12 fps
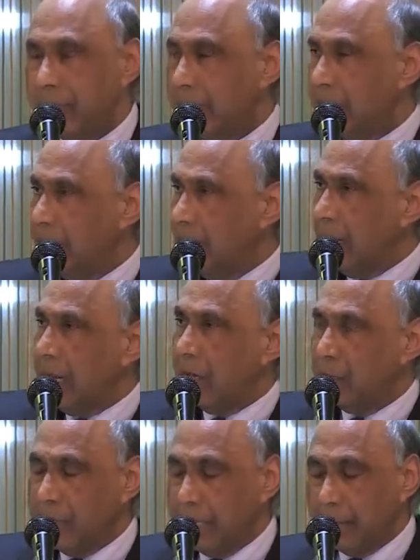with
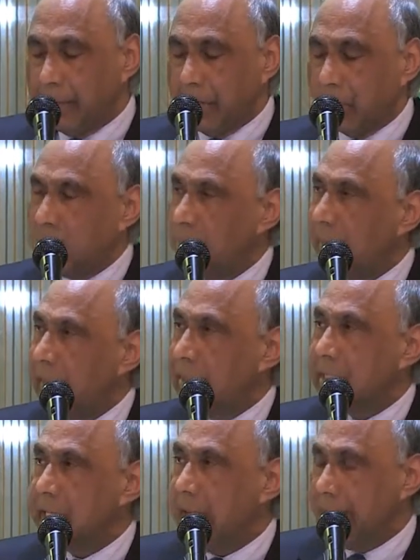Amir Iqbal to make
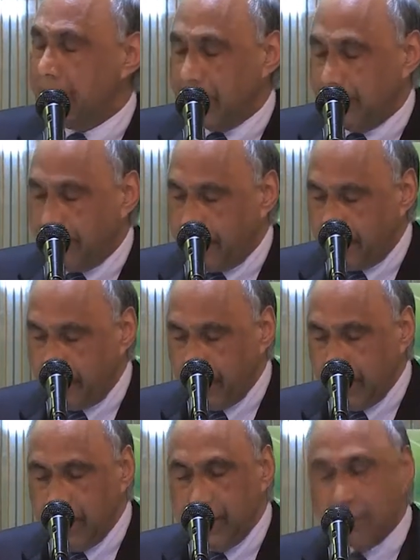this happen.
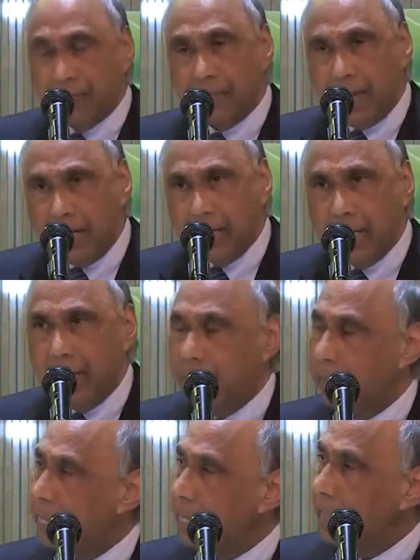
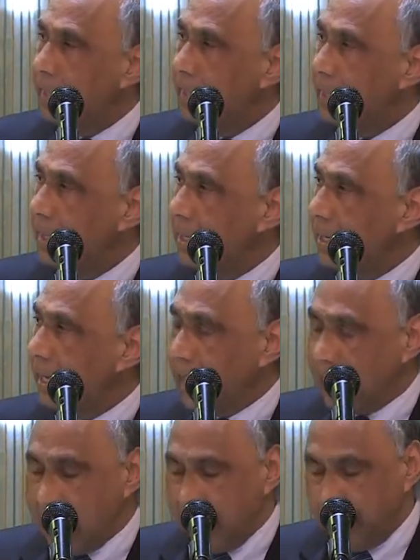Finally,
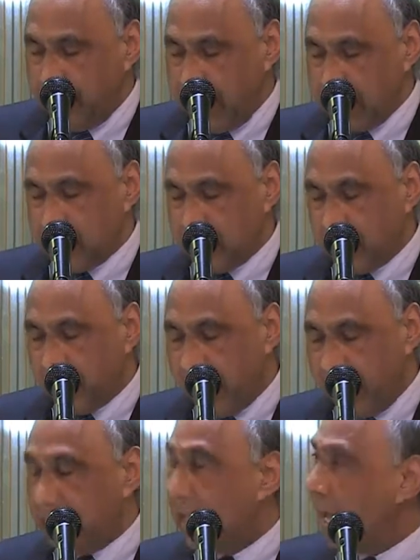I have pledged
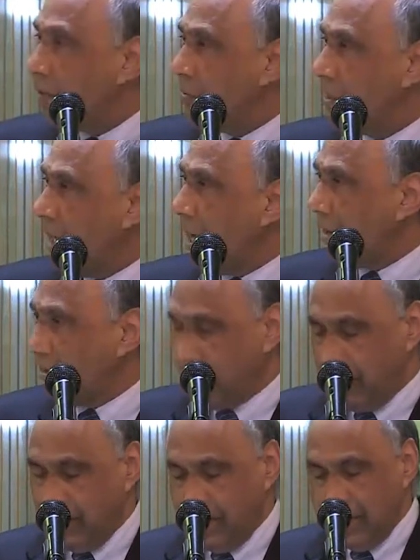$5,000
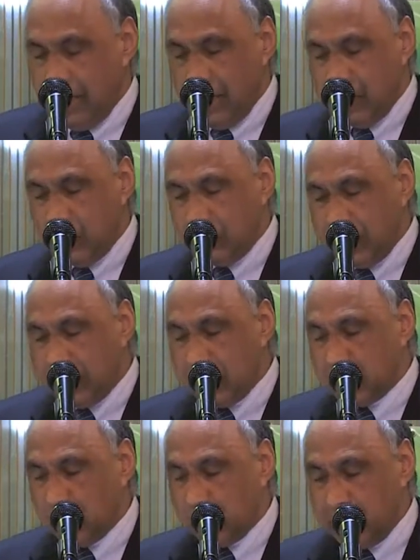to this
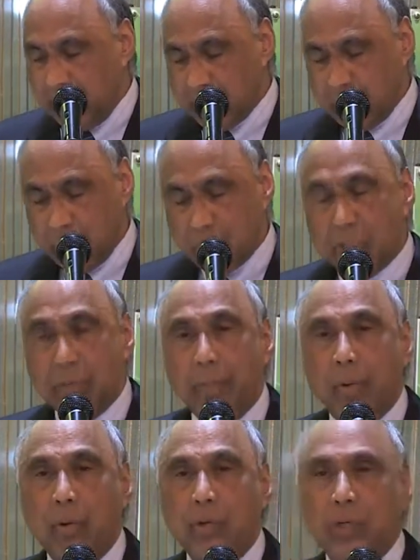association to
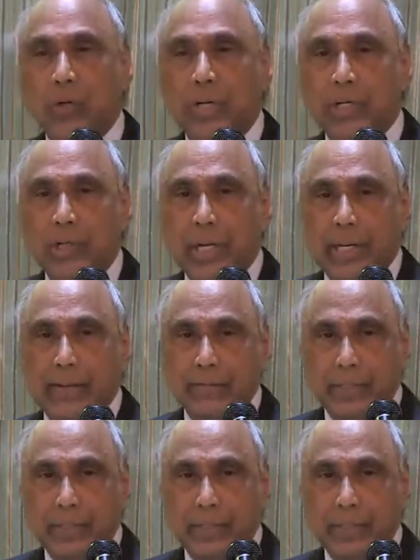support your research.